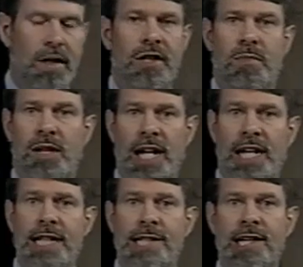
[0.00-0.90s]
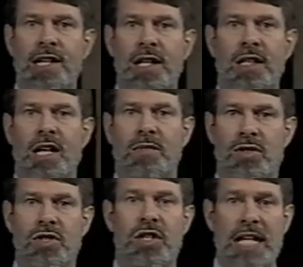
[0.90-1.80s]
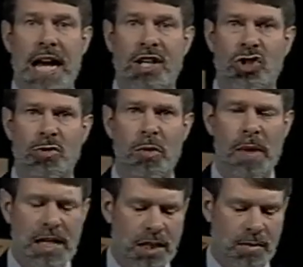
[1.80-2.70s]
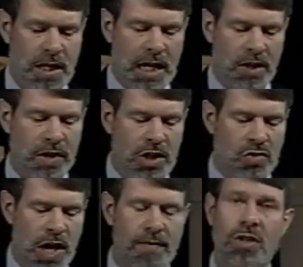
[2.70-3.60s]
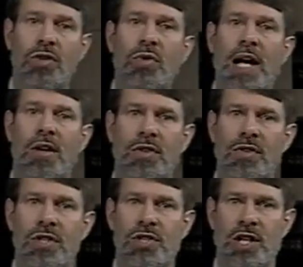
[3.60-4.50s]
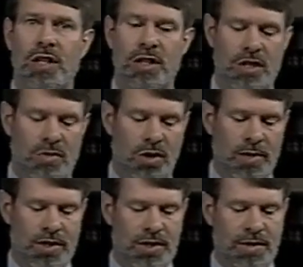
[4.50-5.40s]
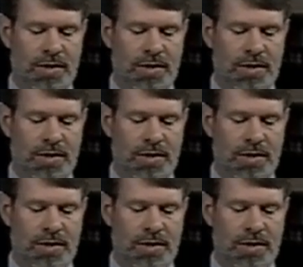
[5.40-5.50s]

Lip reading: The planets got most of the angular momentum, and they travel around the sun in their orbits.